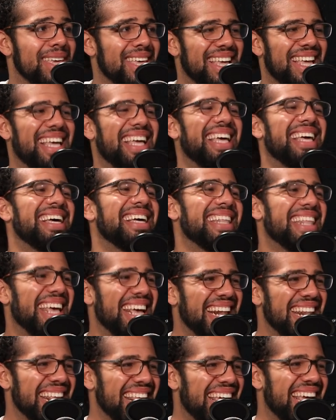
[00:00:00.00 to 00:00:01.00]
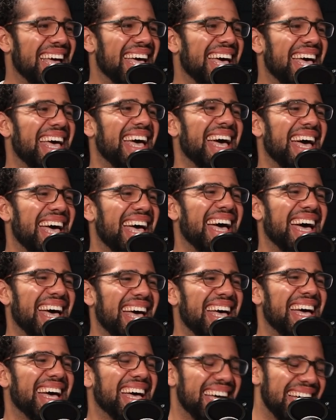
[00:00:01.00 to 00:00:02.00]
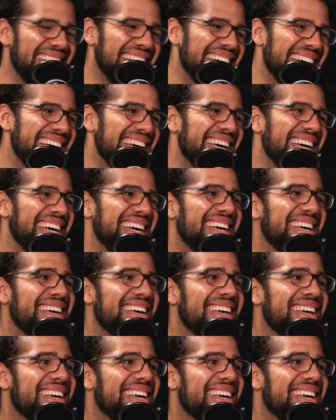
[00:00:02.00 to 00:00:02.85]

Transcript: But, yeah, well, wow, you were keeping up